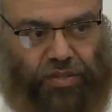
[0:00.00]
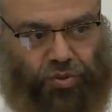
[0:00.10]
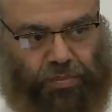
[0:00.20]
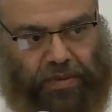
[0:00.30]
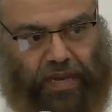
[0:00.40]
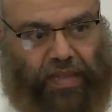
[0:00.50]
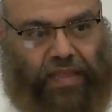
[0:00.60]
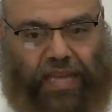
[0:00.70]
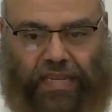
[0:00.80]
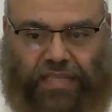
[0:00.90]
So
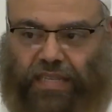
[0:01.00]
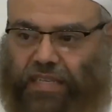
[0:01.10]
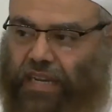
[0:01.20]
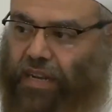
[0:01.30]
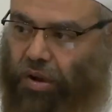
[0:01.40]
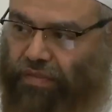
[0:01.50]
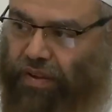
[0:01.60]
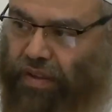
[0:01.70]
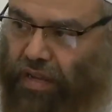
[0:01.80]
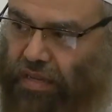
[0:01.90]
beyond that is the Jannah
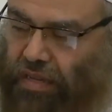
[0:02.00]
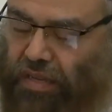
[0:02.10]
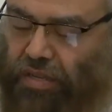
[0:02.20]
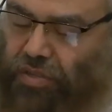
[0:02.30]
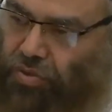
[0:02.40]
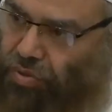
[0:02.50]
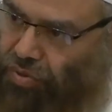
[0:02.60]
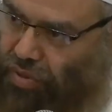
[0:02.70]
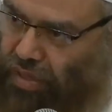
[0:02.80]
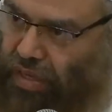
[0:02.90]
of Allah.
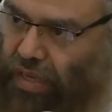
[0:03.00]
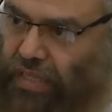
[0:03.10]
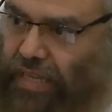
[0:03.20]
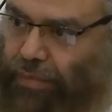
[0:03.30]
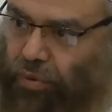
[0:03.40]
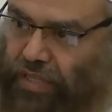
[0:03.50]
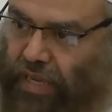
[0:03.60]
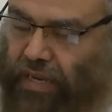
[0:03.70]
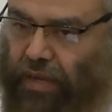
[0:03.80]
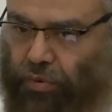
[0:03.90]
So hijabul
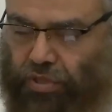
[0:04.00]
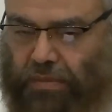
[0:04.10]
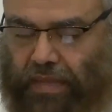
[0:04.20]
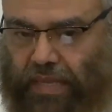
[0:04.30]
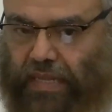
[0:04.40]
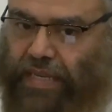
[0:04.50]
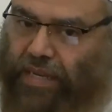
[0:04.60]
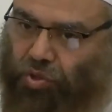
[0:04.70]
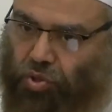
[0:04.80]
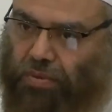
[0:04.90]
Jannah, hujibatil
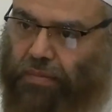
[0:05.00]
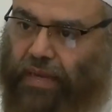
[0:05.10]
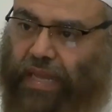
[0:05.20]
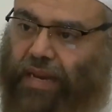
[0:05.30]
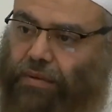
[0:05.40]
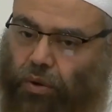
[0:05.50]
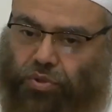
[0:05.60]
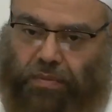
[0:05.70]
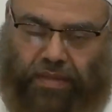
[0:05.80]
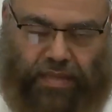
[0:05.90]
Jannatu bil makari wa
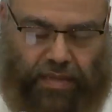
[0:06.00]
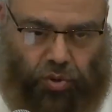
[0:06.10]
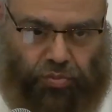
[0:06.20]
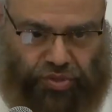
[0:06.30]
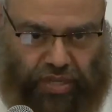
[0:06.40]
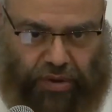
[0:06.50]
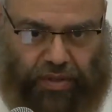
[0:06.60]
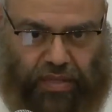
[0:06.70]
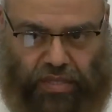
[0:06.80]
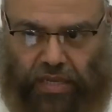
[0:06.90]
hujibatil naru bil
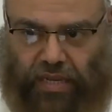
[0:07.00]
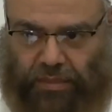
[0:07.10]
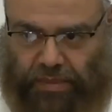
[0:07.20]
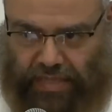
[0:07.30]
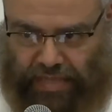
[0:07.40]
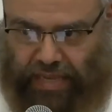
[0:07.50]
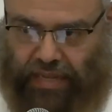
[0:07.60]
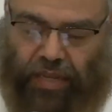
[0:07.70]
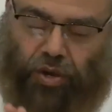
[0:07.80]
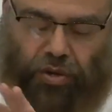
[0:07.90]
shahawat. The Jannah has been
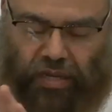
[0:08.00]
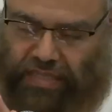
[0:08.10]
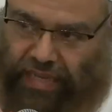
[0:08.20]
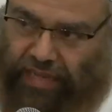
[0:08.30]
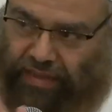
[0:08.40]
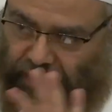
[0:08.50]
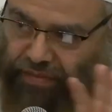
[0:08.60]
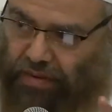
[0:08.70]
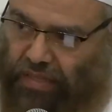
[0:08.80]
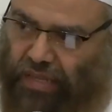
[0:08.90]
sealed, not sealed,
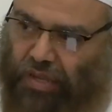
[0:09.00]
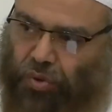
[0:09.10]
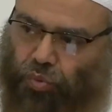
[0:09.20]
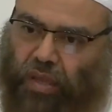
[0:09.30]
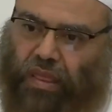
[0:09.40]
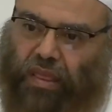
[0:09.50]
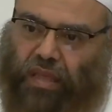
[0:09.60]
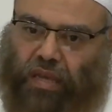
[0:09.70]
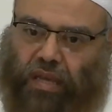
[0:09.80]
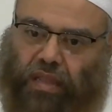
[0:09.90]
covered
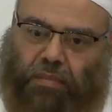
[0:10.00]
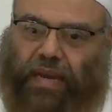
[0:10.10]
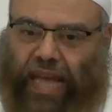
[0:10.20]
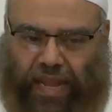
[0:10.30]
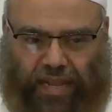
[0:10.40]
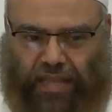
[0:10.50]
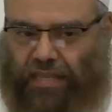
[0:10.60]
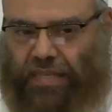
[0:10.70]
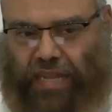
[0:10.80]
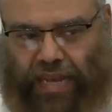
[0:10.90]
with the makari,
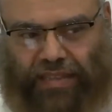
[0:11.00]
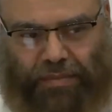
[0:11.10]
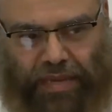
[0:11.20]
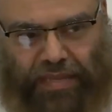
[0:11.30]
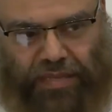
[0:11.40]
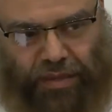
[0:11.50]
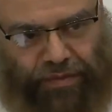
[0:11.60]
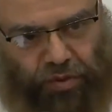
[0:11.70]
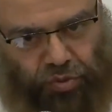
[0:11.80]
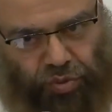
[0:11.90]
the disliked matters.
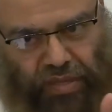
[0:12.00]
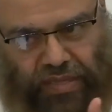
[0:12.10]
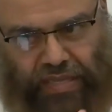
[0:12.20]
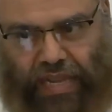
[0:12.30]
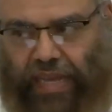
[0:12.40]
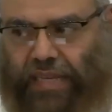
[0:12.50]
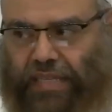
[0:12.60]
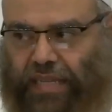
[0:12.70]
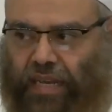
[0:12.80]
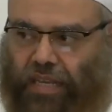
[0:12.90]
If you do the
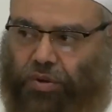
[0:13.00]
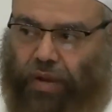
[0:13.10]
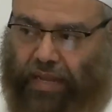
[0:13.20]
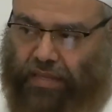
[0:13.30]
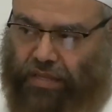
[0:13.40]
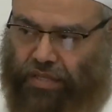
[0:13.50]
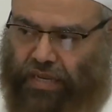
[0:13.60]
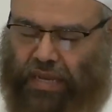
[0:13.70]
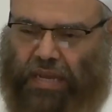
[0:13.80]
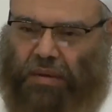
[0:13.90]
dislikes, you will enter
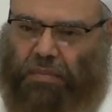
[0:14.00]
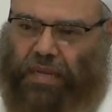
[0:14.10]
Jannah.